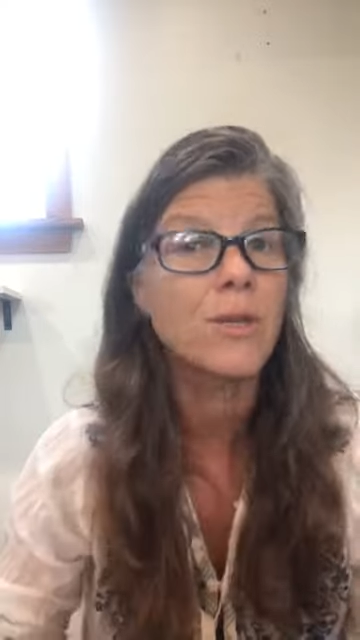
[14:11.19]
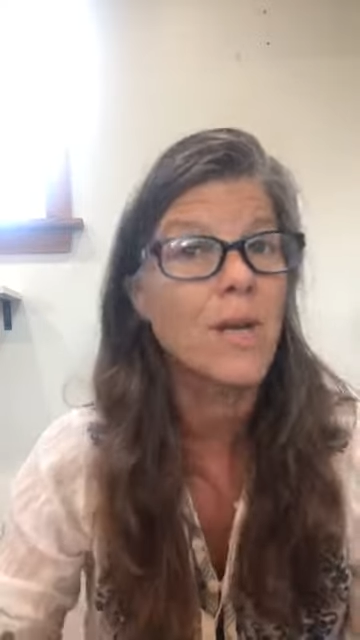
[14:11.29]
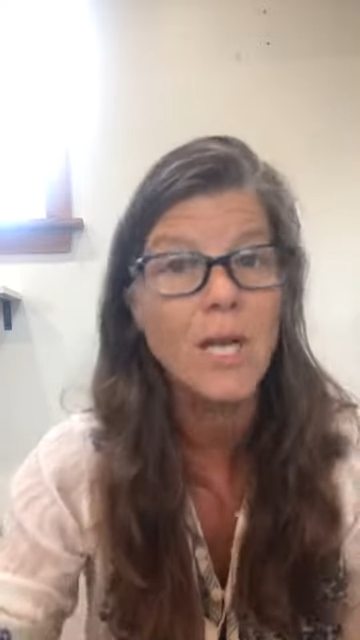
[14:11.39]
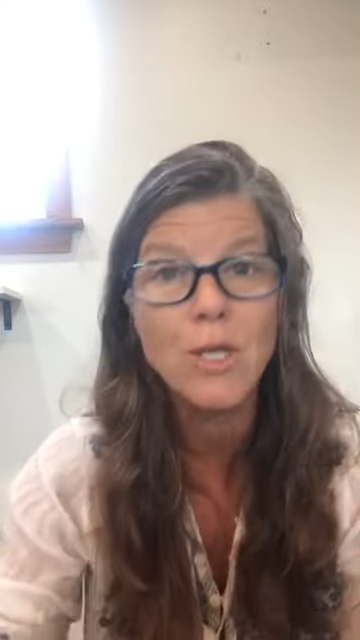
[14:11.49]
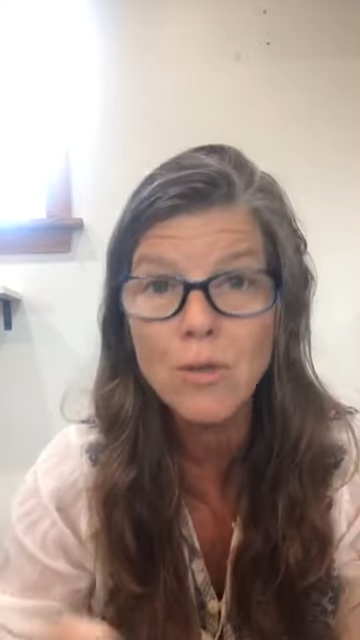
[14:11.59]
You're
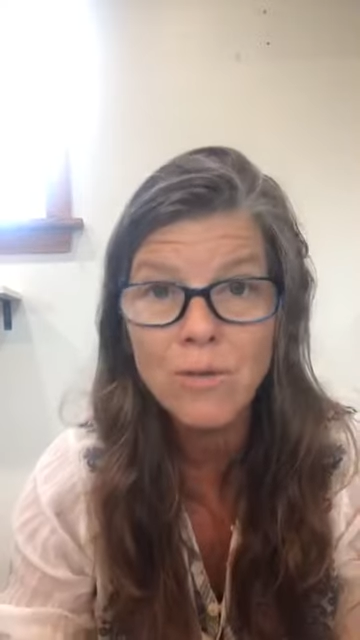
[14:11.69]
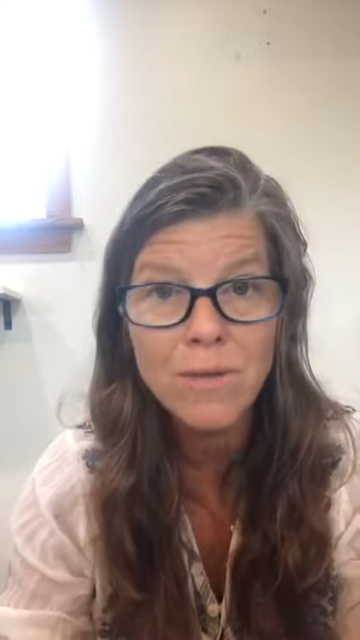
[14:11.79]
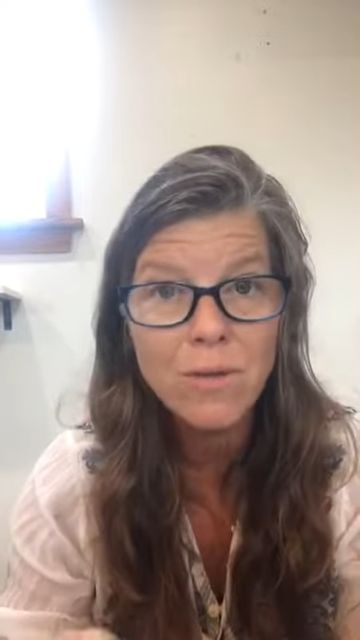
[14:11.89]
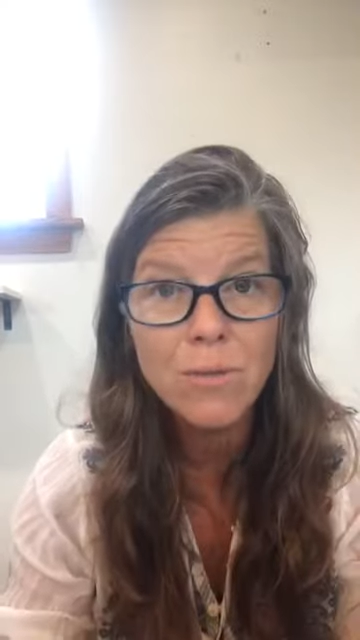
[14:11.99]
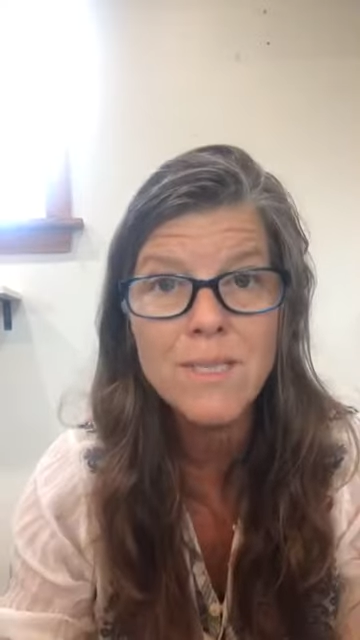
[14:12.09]
not
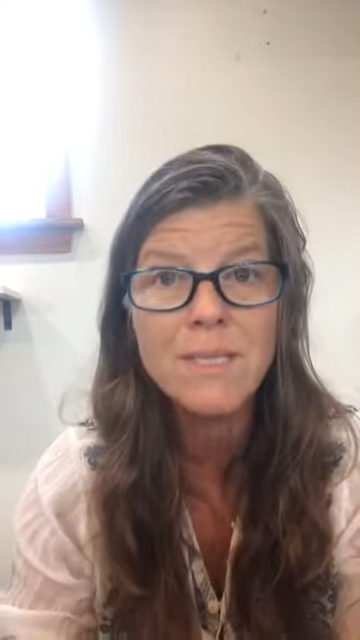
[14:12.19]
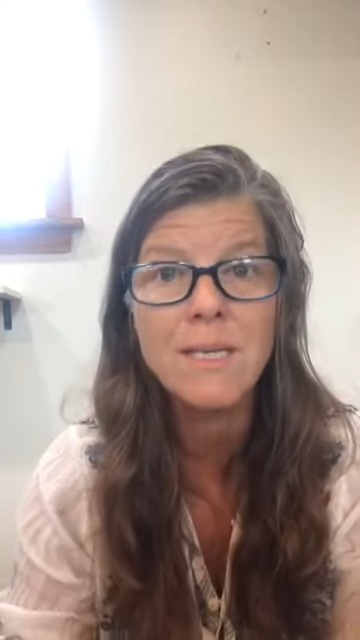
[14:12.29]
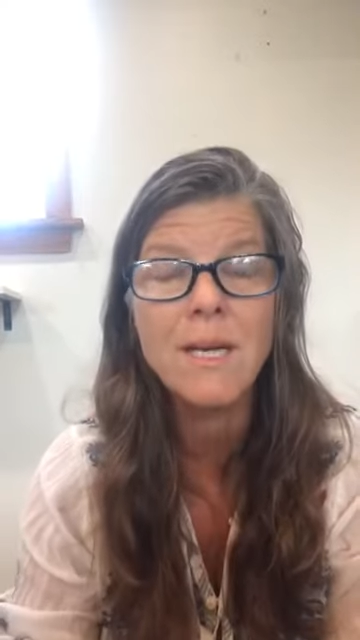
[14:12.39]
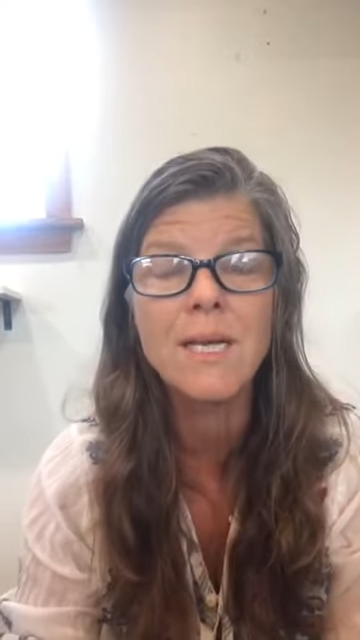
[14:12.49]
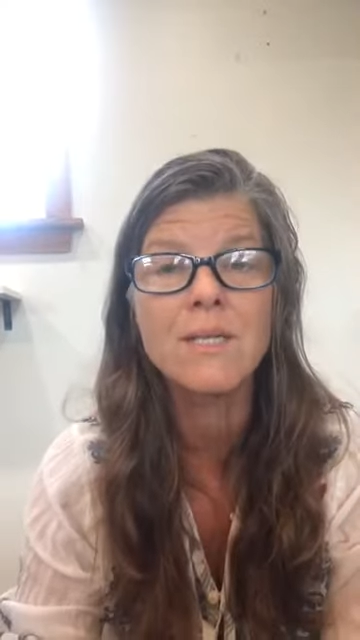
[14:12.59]
using the wrist
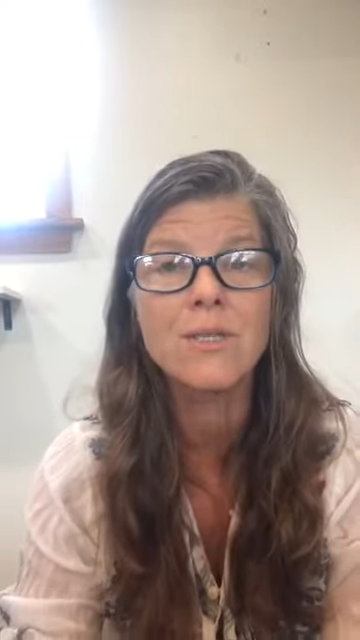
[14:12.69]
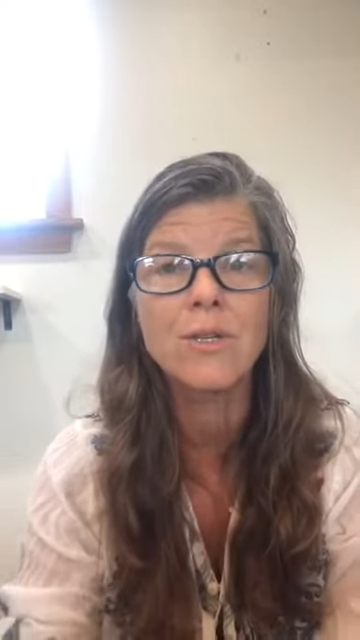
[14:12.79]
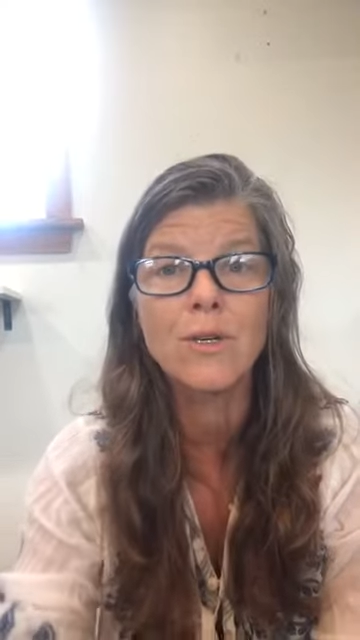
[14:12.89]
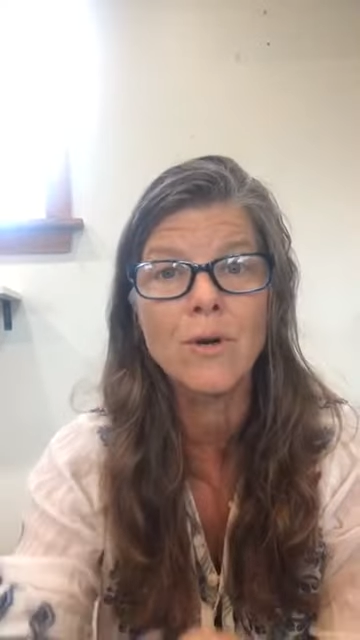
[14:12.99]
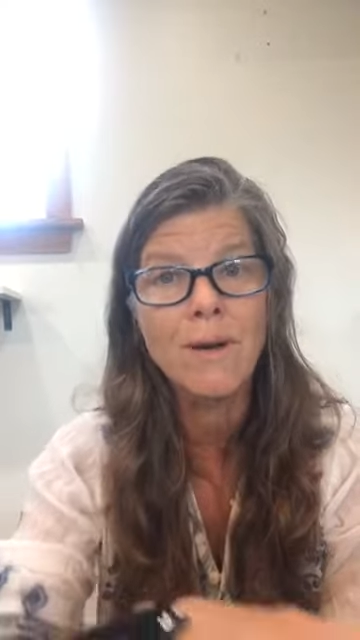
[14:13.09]
at night, so
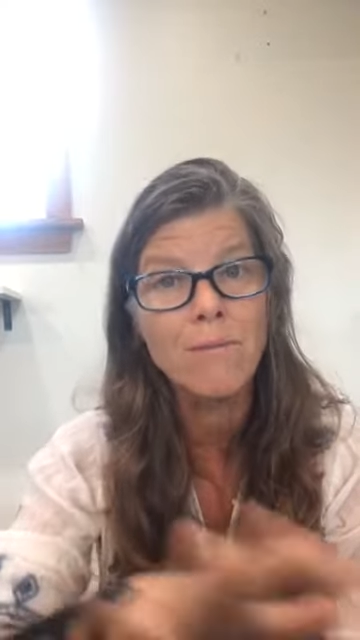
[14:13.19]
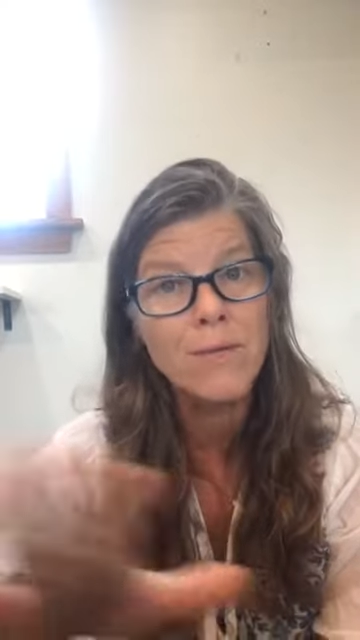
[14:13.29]
you don't have